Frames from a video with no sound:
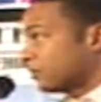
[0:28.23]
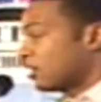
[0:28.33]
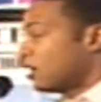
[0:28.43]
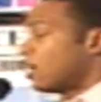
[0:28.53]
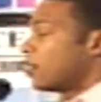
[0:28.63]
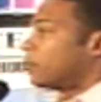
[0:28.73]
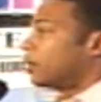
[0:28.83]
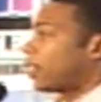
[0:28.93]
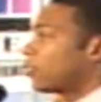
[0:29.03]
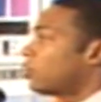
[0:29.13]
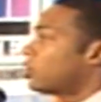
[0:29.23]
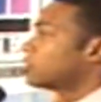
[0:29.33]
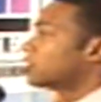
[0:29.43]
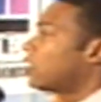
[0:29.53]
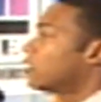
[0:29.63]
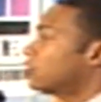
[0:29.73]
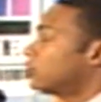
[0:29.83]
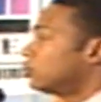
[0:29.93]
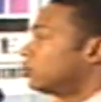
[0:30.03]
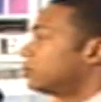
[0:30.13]
Mm. But I will tell
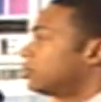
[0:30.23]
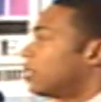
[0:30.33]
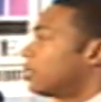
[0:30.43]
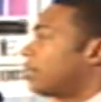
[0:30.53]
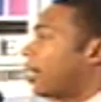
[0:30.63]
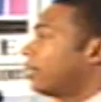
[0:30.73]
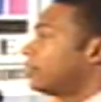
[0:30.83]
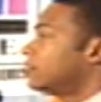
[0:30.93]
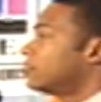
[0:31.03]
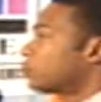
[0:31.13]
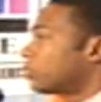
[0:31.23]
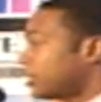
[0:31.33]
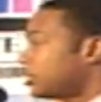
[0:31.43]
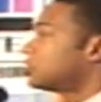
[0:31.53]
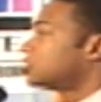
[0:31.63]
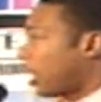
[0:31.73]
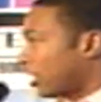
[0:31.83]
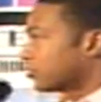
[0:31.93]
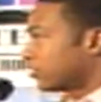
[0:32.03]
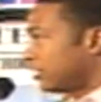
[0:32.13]
you that religious
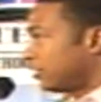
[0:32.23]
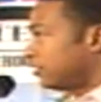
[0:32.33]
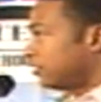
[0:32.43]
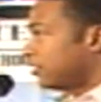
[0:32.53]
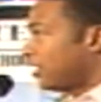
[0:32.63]
doctrine